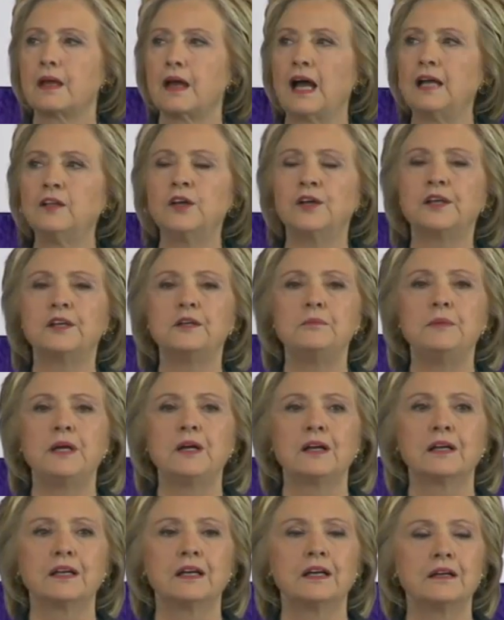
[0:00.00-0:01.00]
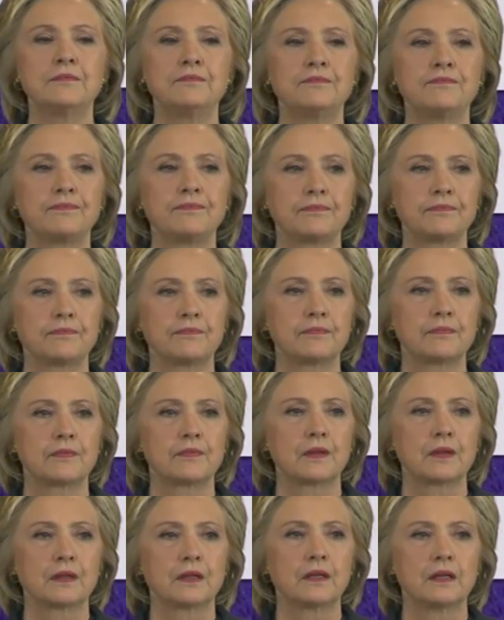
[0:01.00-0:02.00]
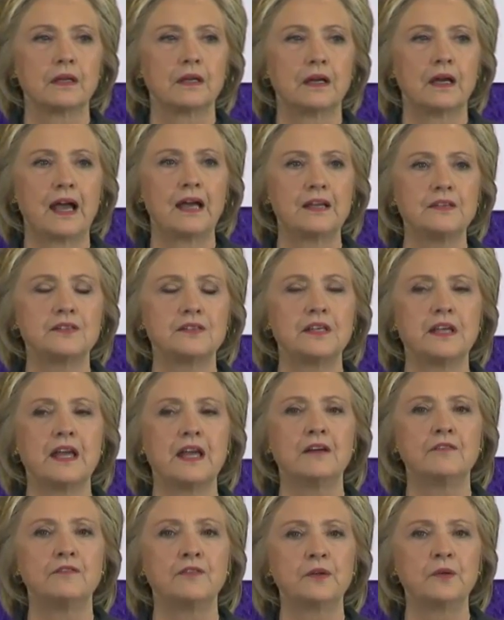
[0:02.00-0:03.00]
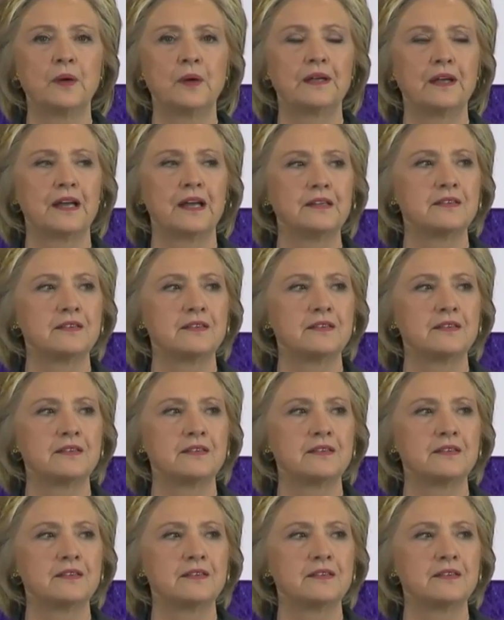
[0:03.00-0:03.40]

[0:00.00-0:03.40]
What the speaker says: I look at America. I see everyone.